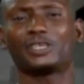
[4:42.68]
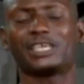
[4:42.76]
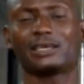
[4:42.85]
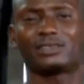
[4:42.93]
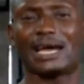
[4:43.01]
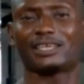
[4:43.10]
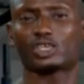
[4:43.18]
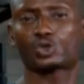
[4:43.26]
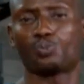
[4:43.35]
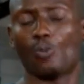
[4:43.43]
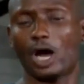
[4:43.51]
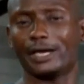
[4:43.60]
appreciate you now
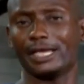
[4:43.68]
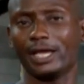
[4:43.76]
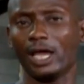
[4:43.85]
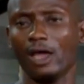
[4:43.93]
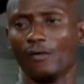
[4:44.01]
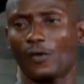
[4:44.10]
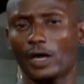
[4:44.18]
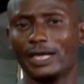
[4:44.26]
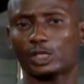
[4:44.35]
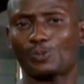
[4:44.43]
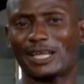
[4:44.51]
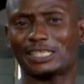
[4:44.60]
this morning for
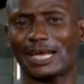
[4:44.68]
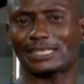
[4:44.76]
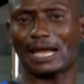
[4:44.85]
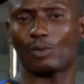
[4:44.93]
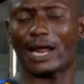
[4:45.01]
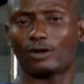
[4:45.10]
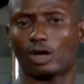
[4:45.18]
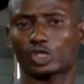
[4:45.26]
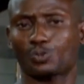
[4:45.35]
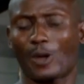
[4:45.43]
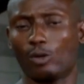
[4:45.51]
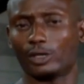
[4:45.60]
this special time when I don't
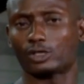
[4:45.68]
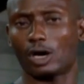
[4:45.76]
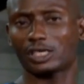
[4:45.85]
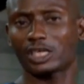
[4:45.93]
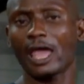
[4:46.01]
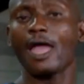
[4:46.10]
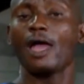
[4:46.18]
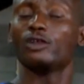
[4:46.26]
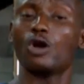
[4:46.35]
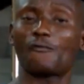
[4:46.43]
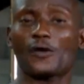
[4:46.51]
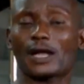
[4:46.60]
spend with us. Don't